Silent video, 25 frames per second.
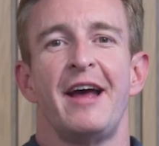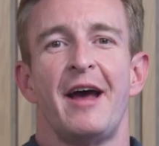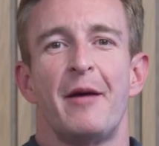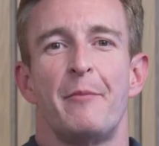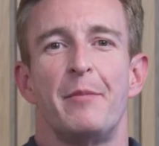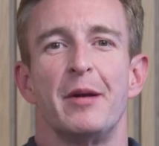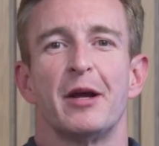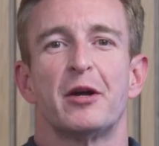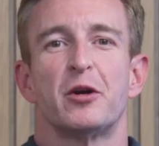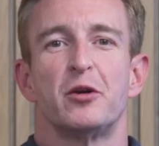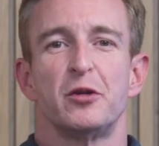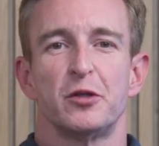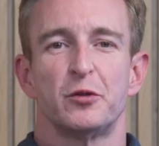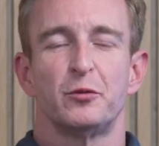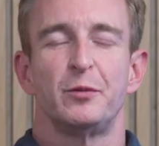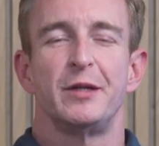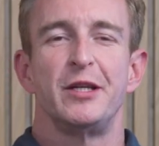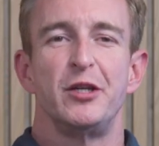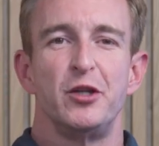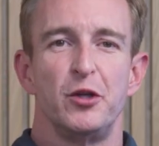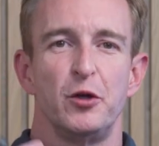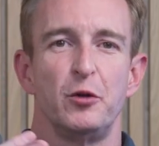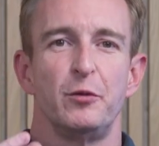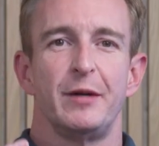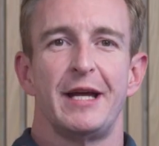because we
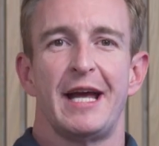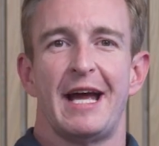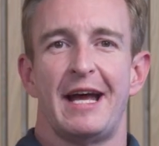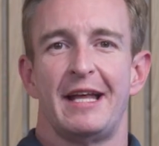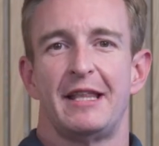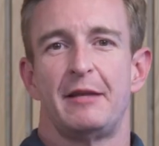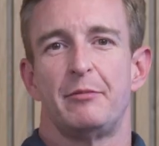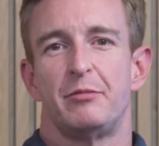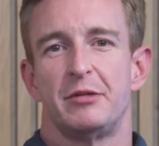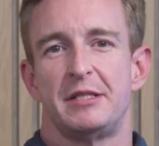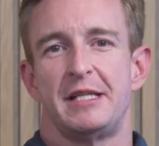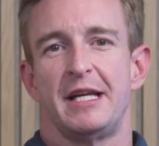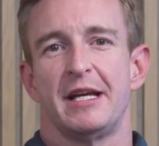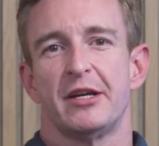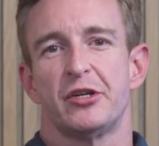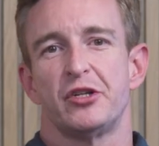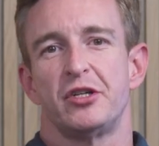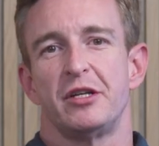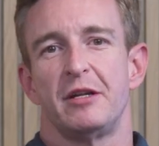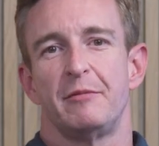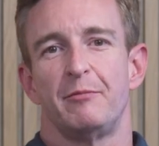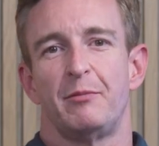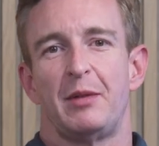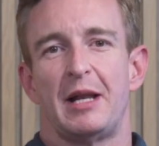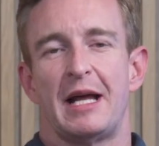knew we had the protection
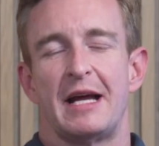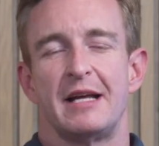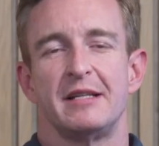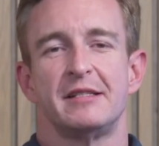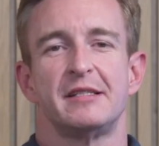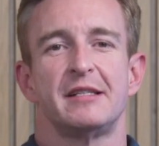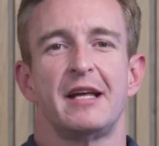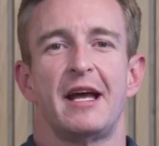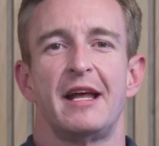in place